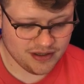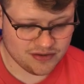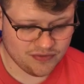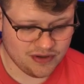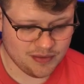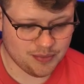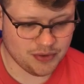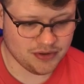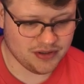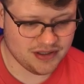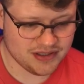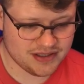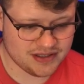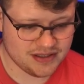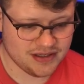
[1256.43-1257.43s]
So we put
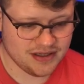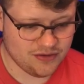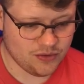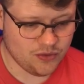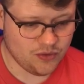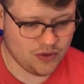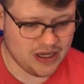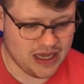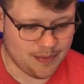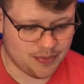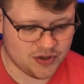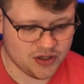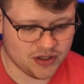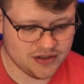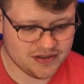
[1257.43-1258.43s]
this into
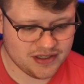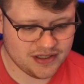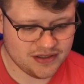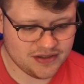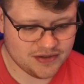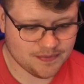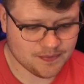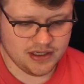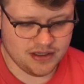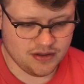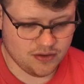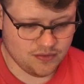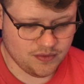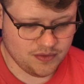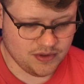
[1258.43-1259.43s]
app content, and
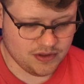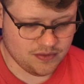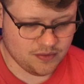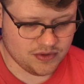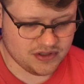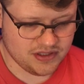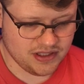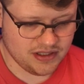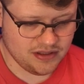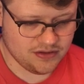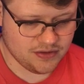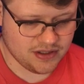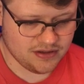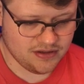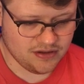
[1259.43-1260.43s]
now once again need
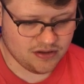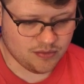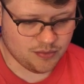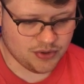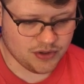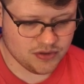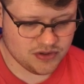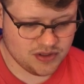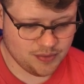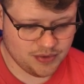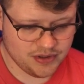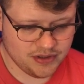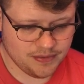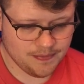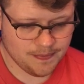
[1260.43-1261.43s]
to have the
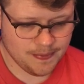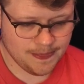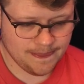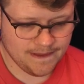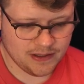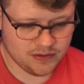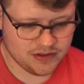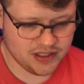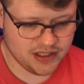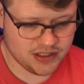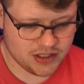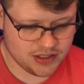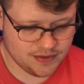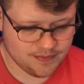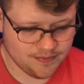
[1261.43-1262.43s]
composable
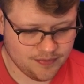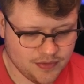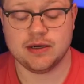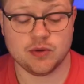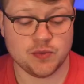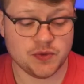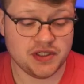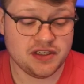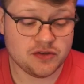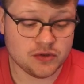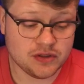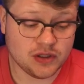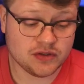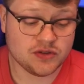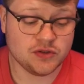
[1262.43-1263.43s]
notation. And what we need
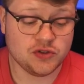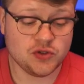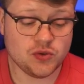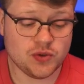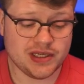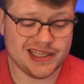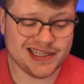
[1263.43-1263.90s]
to now to do